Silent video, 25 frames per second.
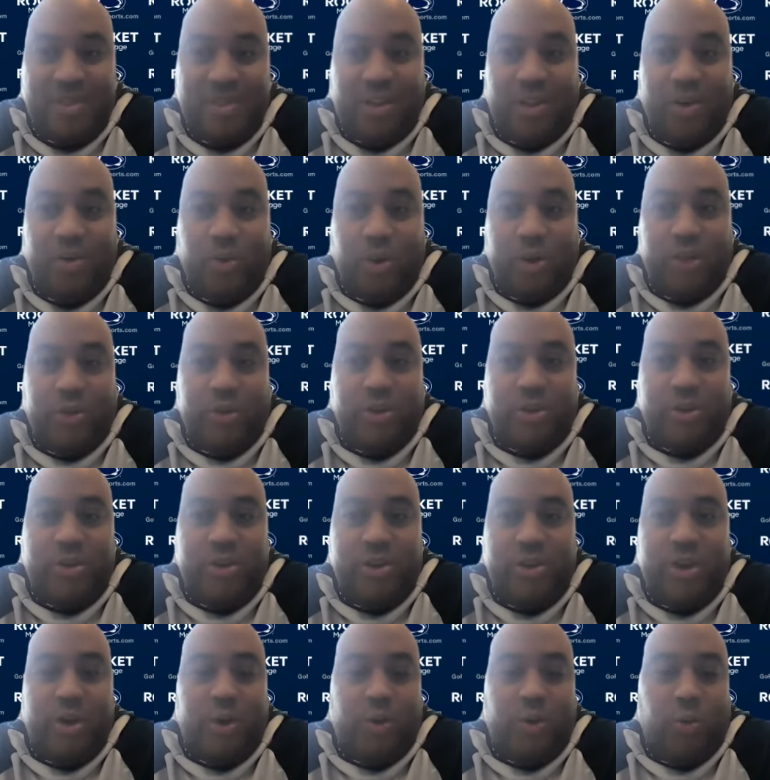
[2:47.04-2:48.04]
Whether it's
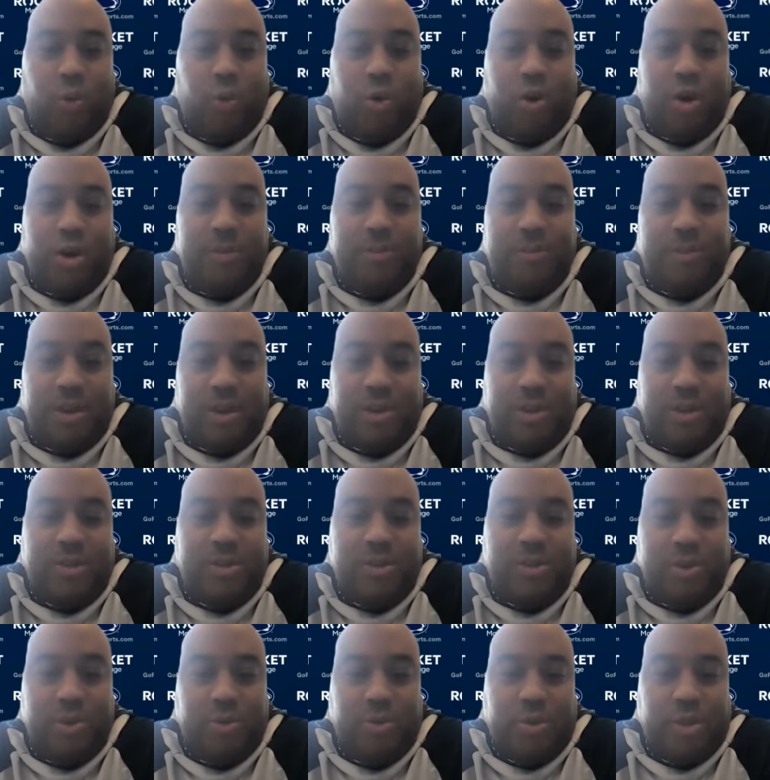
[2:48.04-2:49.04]
year one, but
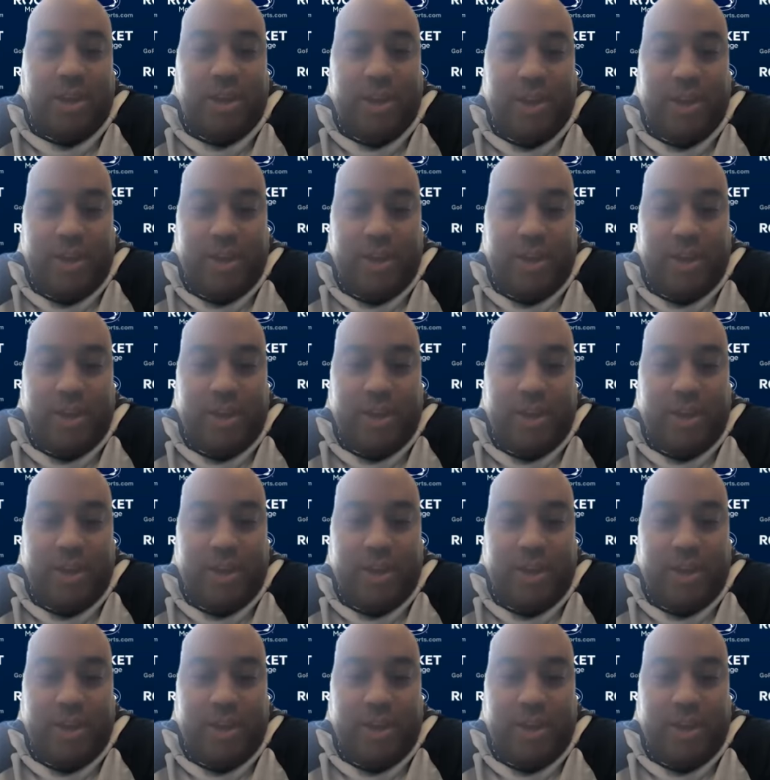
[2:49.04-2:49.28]
shoot,